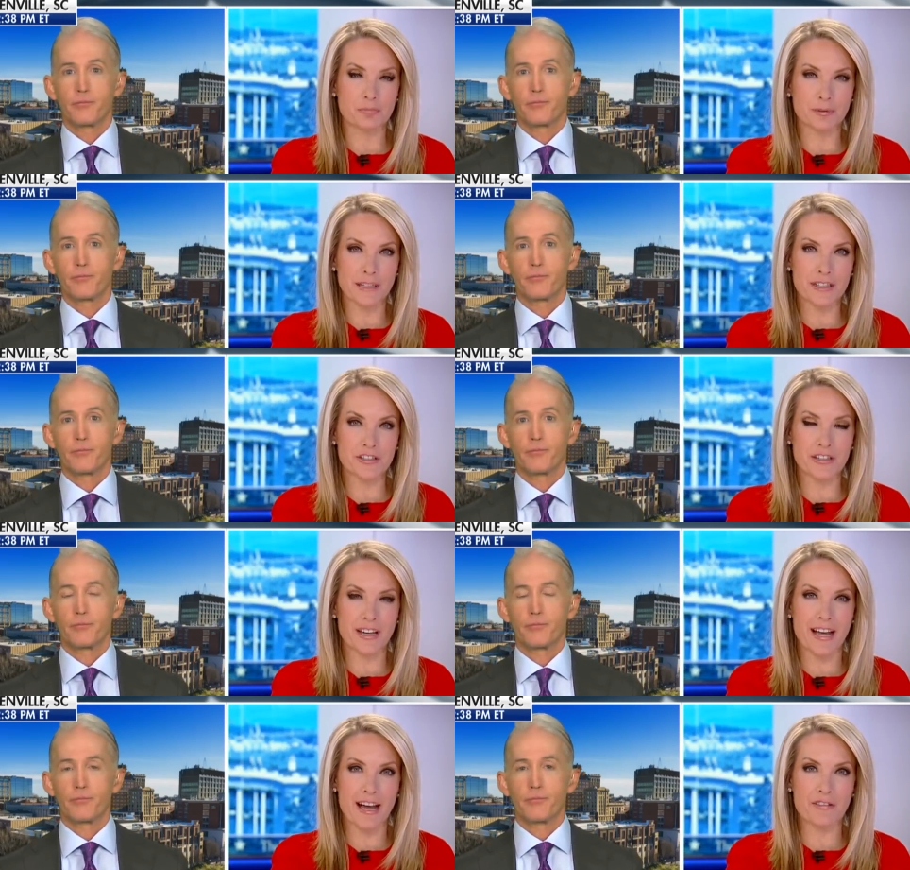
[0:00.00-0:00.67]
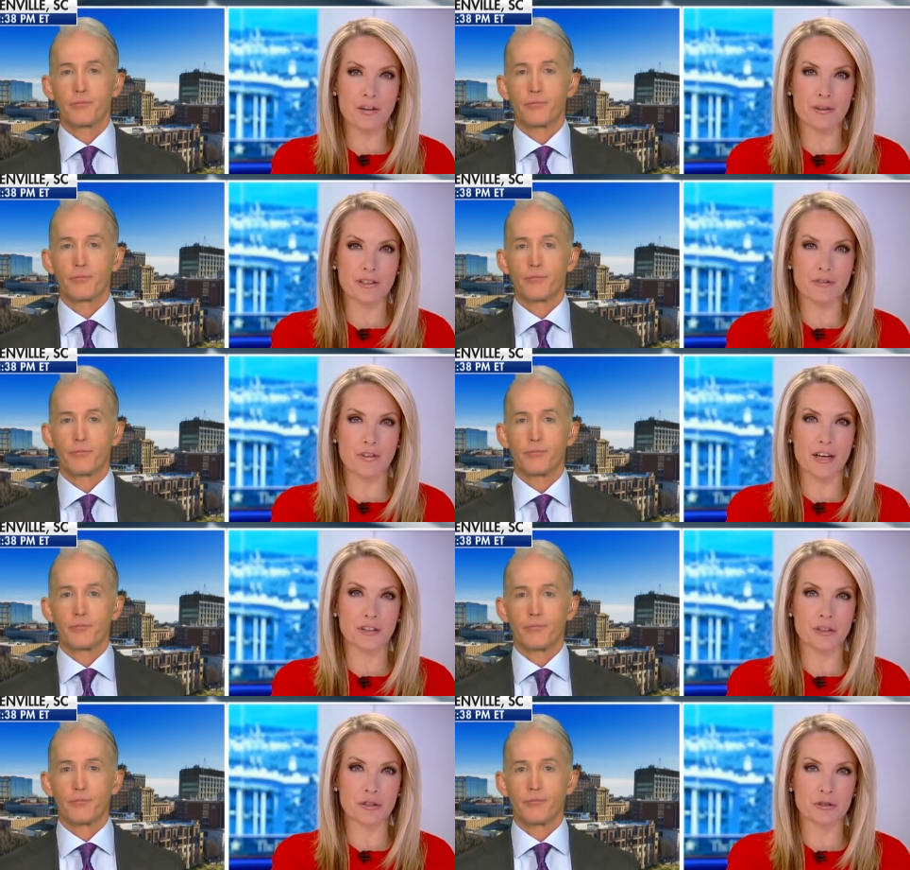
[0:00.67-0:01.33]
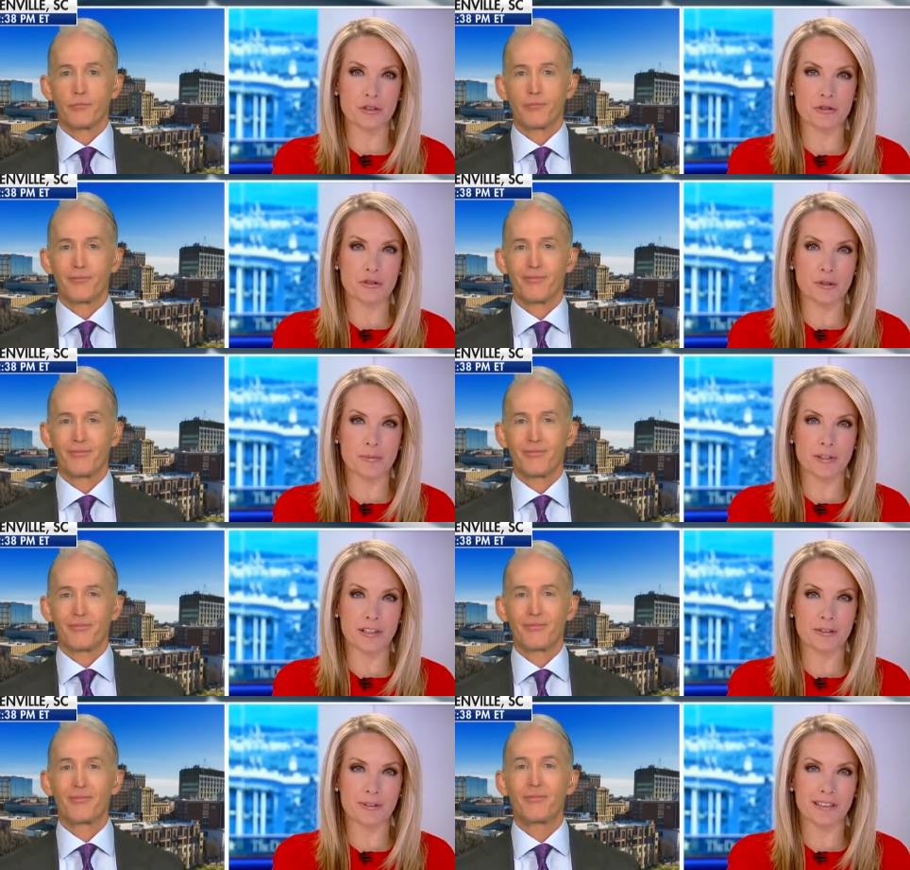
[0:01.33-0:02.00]
Speaker 1: pleasure to have you as a Fox News
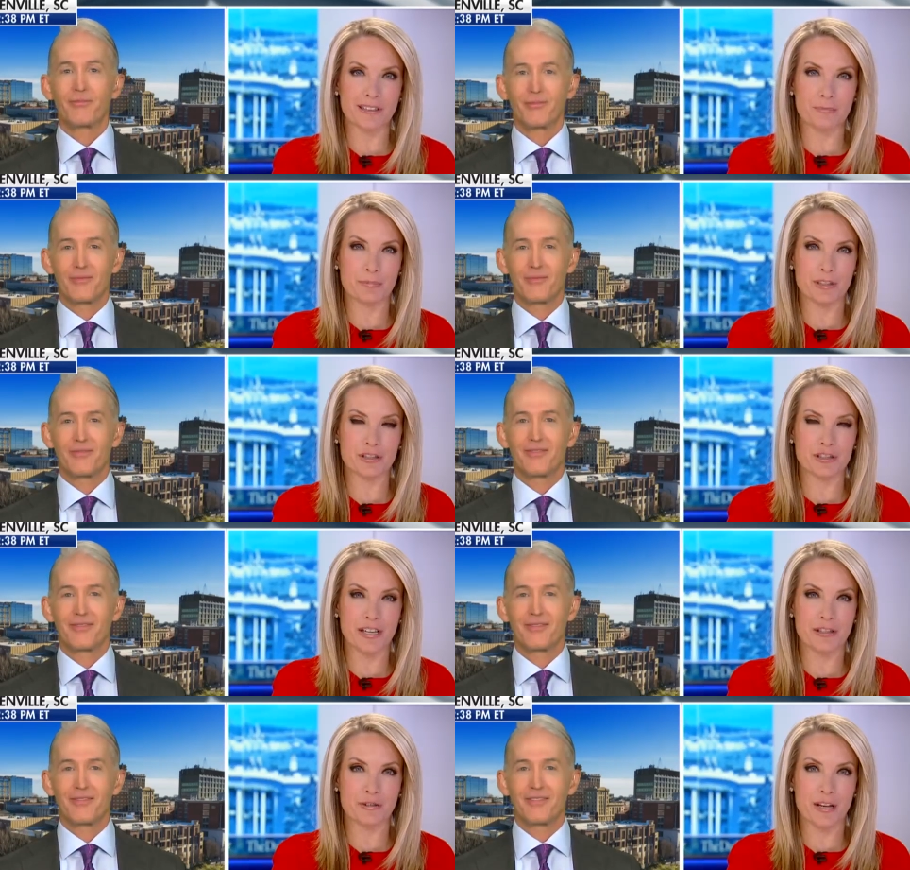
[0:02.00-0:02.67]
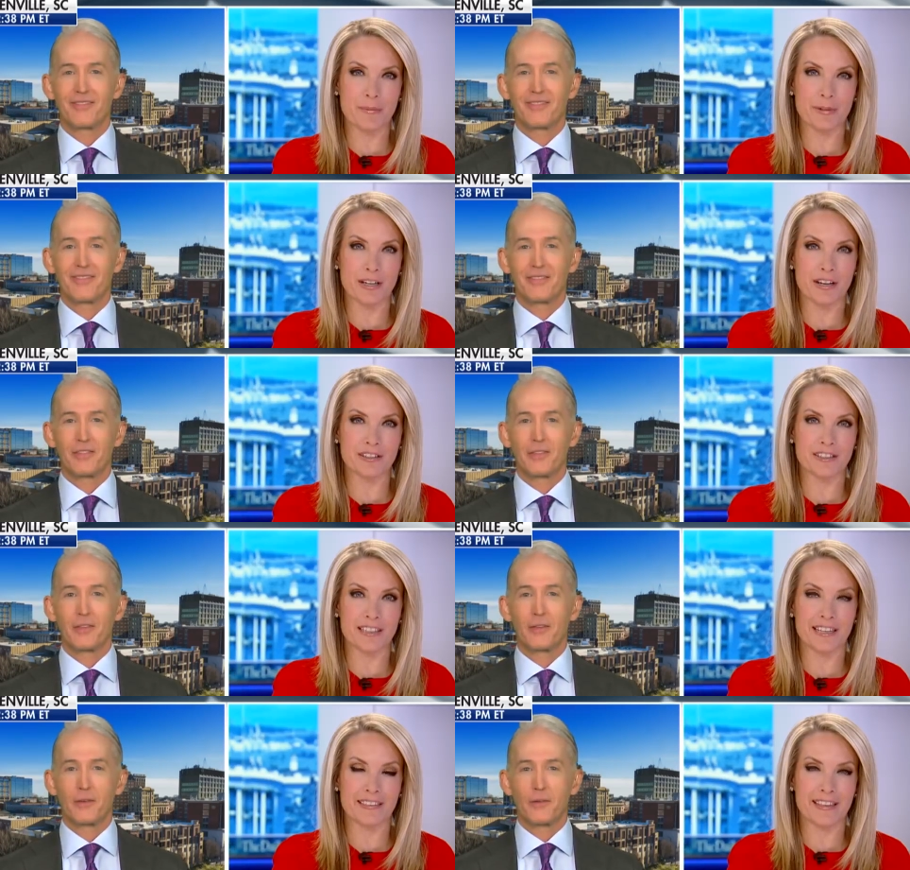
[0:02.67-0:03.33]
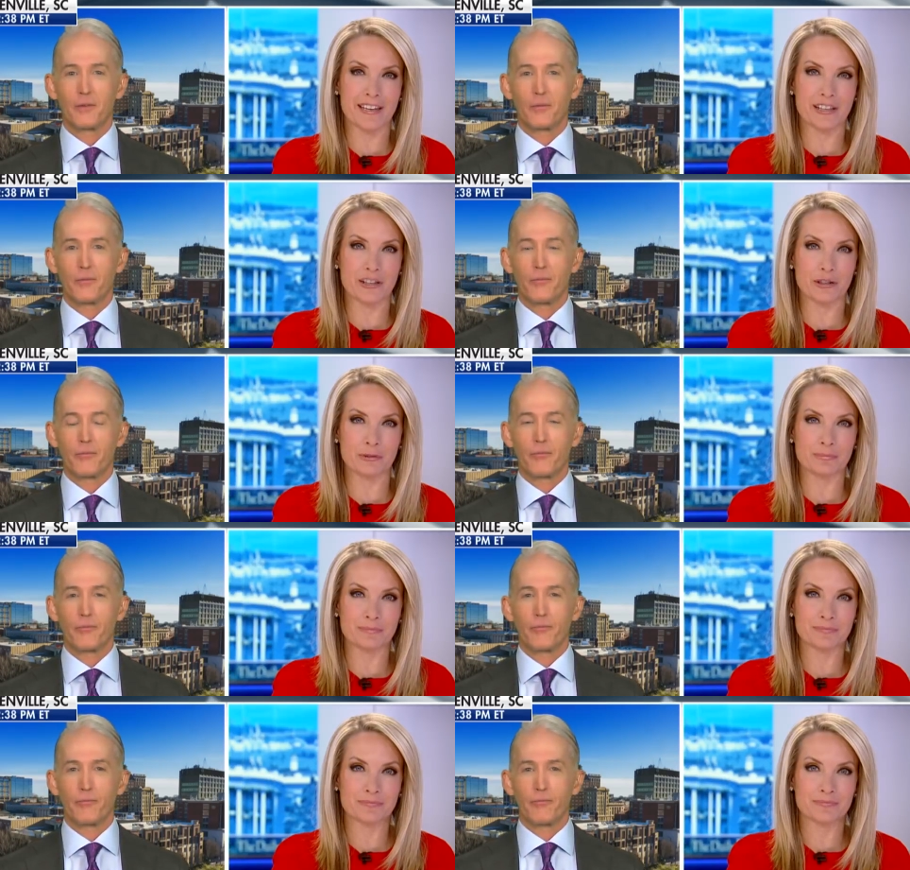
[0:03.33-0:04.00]
contributor. We appreciate you coming on today. Thank you.
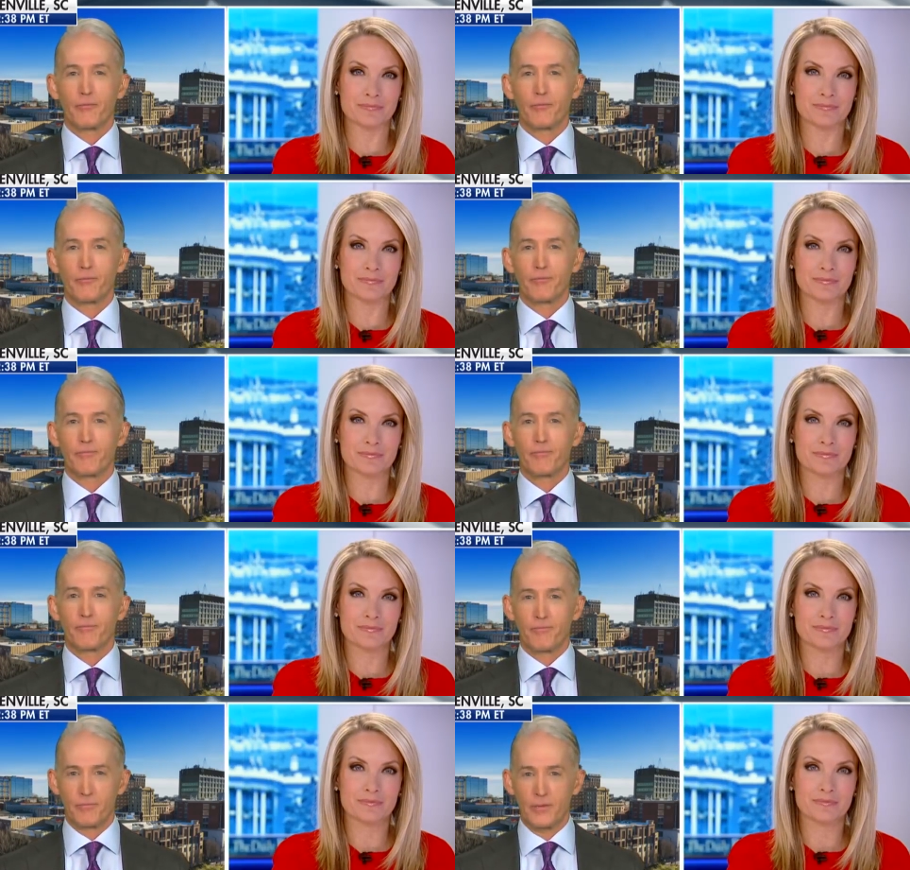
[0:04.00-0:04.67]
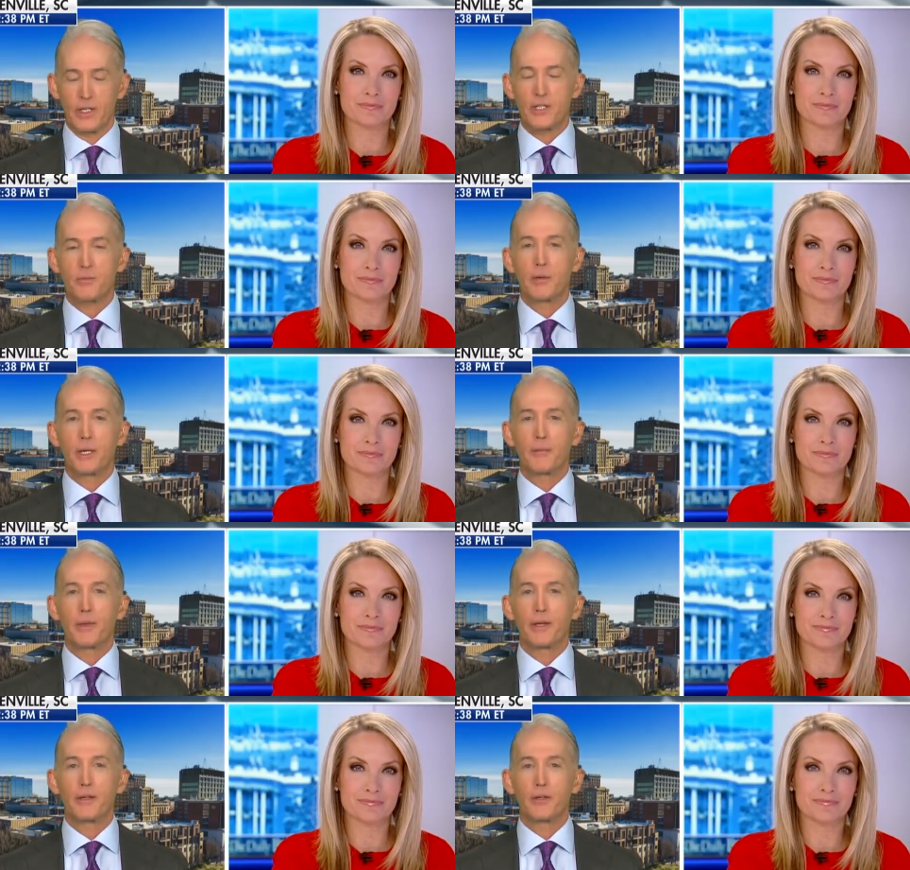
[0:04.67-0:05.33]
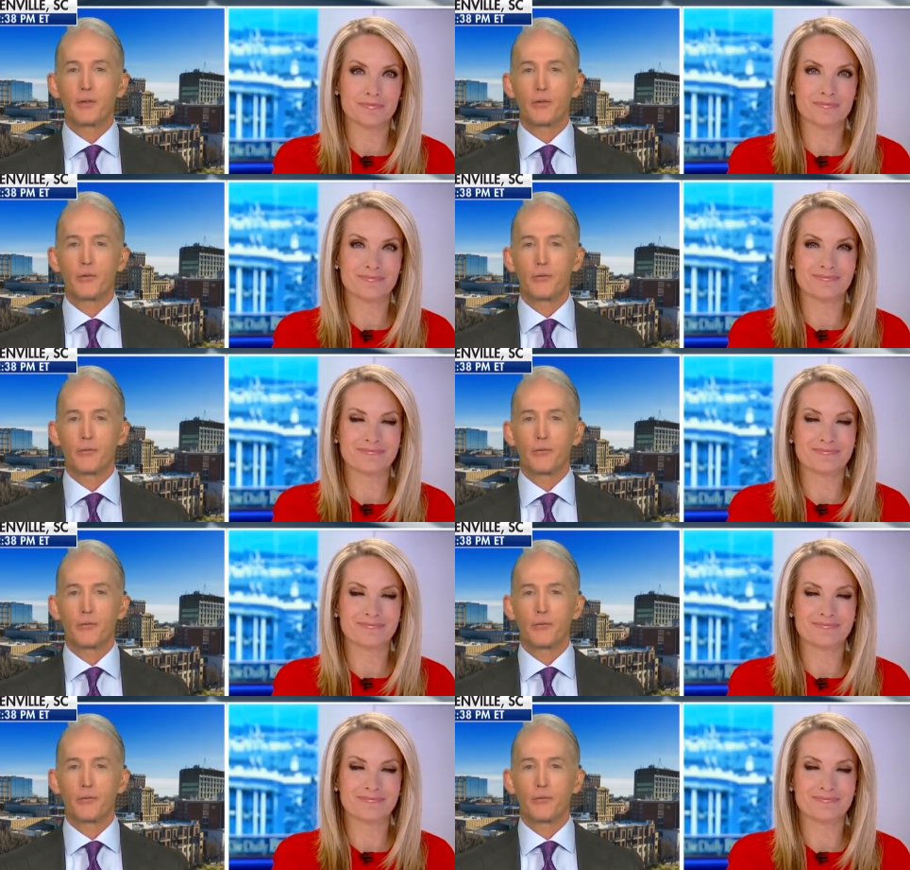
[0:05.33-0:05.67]
Speaker 2: Yes, ma'am. Thank you.